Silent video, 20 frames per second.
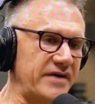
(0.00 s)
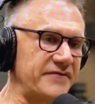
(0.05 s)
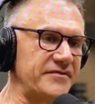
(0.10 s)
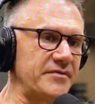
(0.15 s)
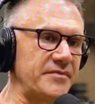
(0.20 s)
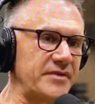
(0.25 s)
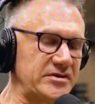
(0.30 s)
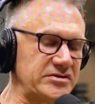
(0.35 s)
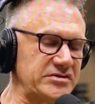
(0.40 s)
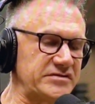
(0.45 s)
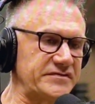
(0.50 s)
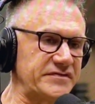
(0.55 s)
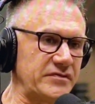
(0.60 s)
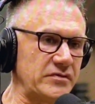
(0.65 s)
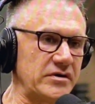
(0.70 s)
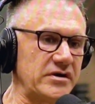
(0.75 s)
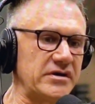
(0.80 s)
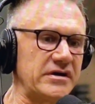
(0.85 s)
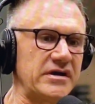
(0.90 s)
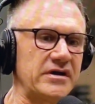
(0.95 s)
the budget
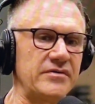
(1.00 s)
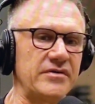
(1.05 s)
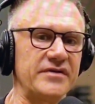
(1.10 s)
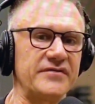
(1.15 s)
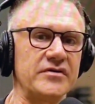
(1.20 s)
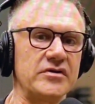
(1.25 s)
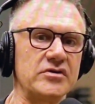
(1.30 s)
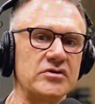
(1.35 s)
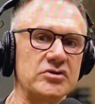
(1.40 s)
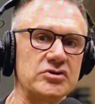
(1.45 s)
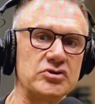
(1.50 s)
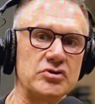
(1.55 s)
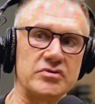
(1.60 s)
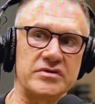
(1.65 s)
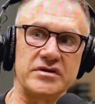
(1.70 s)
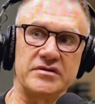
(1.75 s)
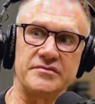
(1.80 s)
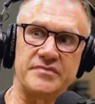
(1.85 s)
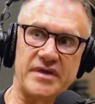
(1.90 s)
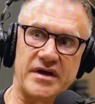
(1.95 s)
for it, however, you
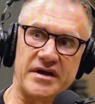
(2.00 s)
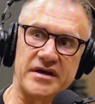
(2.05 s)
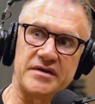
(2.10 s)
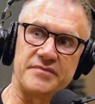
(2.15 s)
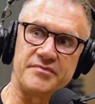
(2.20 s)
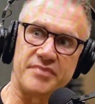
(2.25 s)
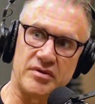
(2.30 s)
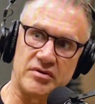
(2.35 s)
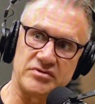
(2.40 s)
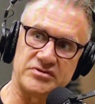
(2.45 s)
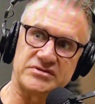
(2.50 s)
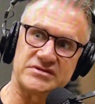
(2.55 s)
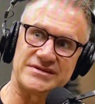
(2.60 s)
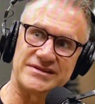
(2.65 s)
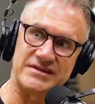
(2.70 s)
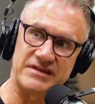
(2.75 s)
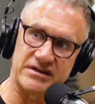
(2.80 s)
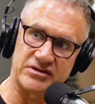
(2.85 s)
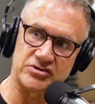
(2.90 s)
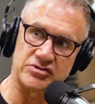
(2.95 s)
can buy a pulse
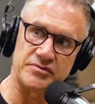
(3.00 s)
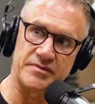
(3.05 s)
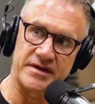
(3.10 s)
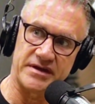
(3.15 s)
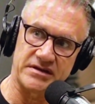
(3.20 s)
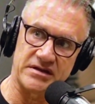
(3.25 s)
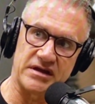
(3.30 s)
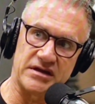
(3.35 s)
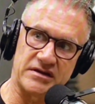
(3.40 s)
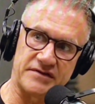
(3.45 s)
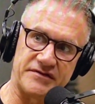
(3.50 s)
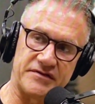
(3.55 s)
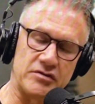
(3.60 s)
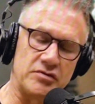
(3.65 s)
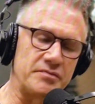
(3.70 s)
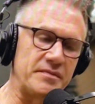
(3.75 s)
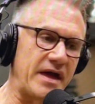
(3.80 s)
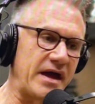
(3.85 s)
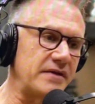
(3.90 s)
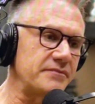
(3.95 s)
electromagnetic
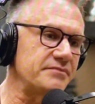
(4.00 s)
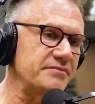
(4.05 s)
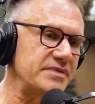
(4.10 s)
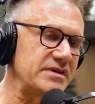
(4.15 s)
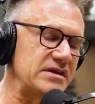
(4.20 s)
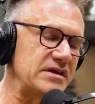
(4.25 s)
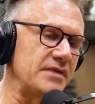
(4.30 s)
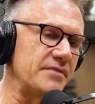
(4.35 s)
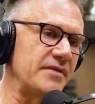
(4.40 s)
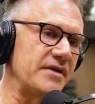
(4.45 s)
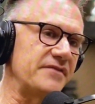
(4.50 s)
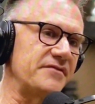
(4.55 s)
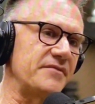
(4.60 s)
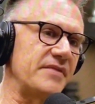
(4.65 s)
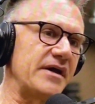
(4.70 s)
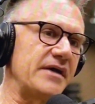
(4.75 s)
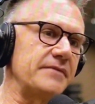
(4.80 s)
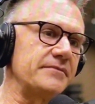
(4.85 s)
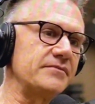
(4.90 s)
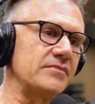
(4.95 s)
field mat, PEMF
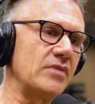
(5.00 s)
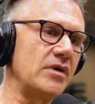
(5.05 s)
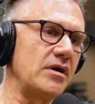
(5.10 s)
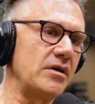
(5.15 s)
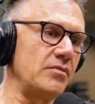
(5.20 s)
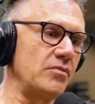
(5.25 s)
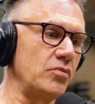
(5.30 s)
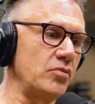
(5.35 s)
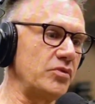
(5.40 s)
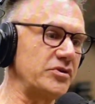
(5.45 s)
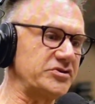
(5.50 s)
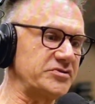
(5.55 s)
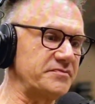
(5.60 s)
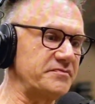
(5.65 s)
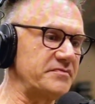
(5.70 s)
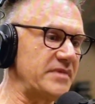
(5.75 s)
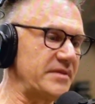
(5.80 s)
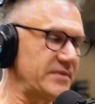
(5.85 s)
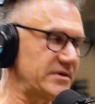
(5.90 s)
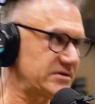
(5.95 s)
mat, which
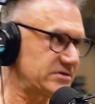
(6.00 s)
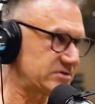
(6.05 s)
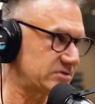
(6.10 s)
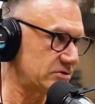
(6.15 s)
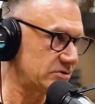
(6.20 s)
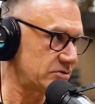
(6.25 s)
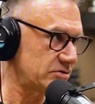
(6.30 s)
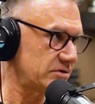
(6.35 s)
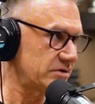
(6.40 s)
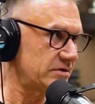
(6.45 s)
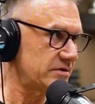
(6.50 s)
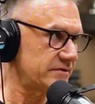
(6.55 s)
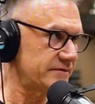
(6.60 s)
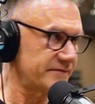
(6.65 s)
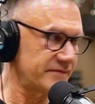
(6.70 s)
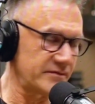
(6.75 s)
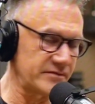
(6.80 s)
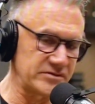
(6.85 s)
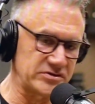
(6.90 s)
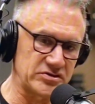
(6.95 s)
mimics the current
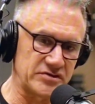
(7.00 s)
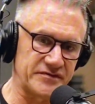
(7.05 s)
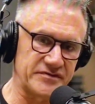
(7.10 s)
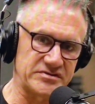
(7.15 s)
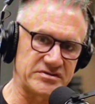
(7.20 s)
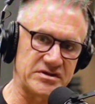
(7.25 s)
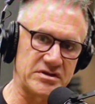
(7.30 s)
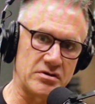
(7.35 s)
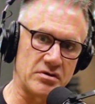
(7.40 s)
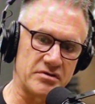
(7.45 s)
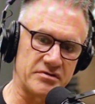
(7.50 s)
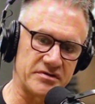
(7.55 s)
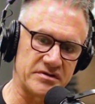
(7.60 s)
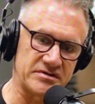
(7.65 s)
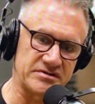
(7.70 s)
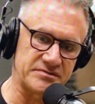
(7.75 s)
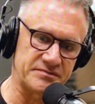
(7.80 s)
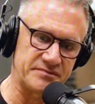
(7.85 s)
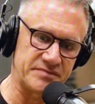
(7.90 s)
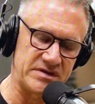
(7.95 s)
from the surface of the earth,
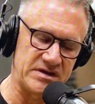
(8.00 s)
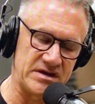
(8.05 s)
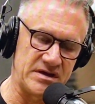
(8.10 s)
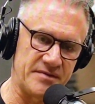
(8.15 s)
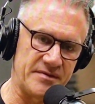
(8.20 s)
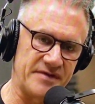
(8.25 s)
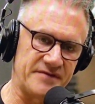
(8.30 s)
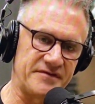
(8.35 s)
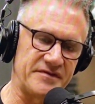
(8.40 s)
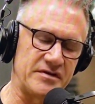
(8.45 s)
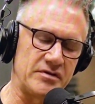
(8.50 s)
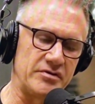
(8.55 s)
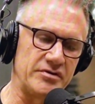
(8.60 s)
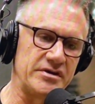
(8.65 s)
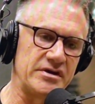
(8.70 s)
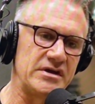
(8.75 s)
this PEMF field.